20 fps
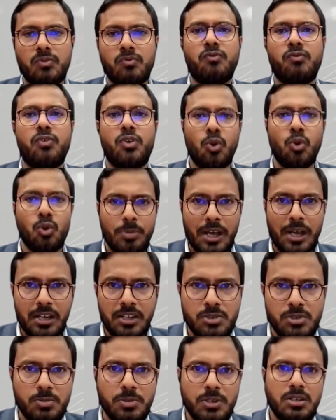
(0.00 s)
on flow
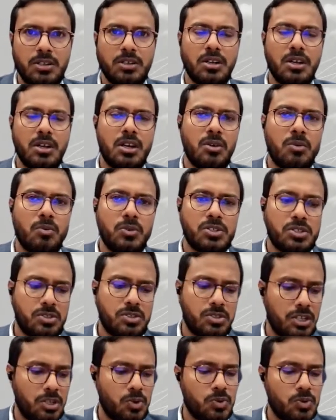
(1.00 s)
management, which
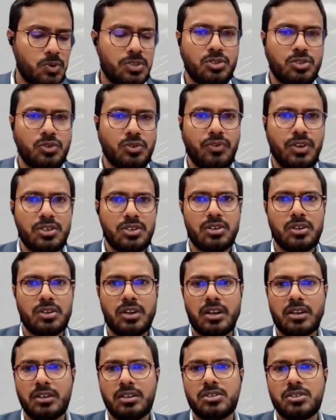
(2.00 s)
is the usage of facial
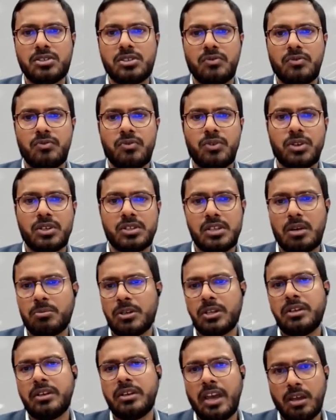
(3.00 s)
recognition, for
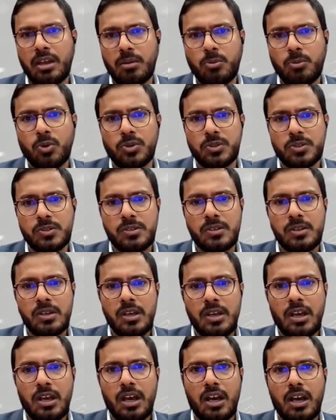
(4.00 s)
example, in airports.
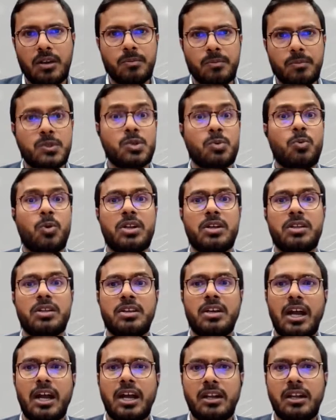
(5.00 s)
So what are
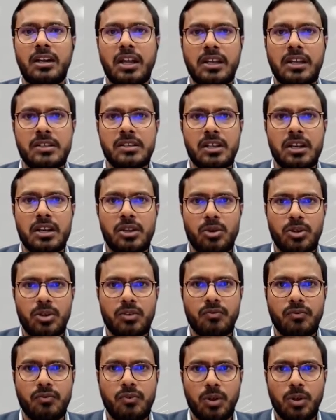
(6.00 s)
the guidelines that you
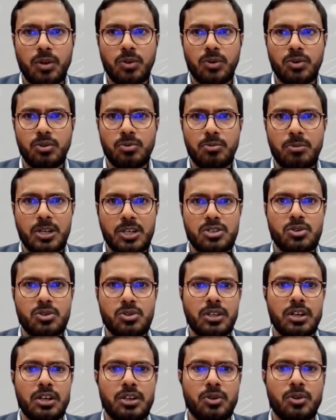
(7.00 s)
can follow to make
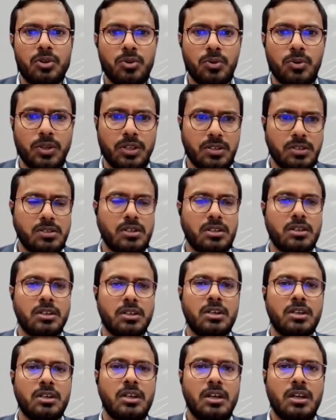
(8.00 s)
sure that you're doing this in
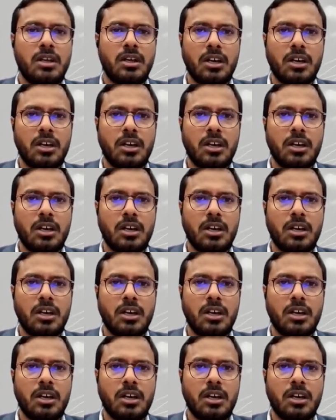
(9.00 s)
a